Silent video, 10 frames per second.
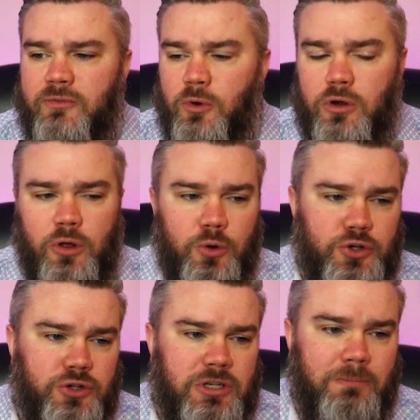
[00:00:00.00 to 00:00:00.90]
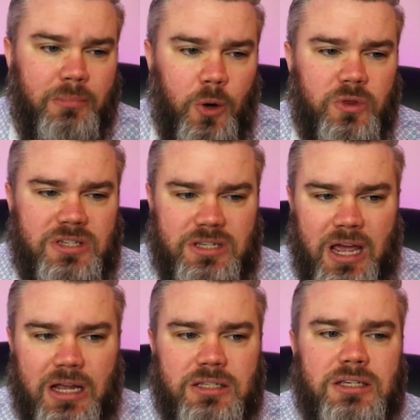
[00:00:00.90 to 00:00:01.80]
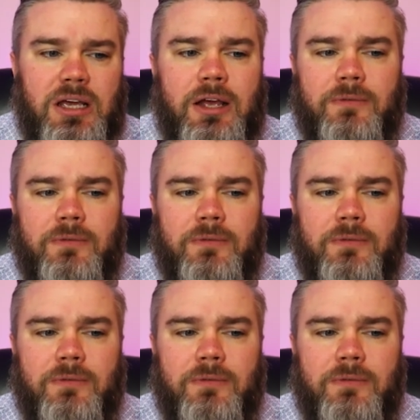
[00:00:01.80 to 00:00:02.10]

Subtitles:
foreclosures in both states,